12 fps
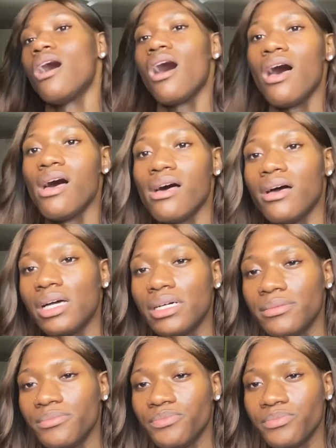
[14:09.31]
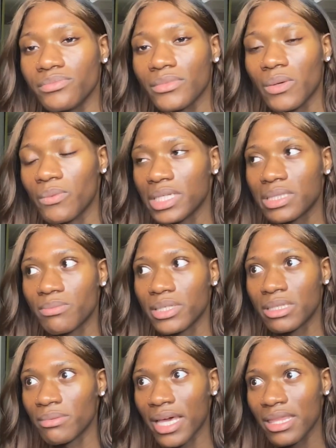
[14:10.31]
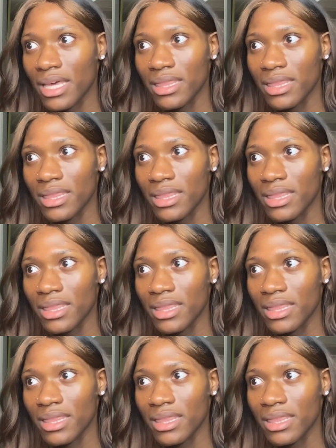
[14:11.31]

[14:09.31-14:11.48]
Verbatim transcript: Um, which which they, they,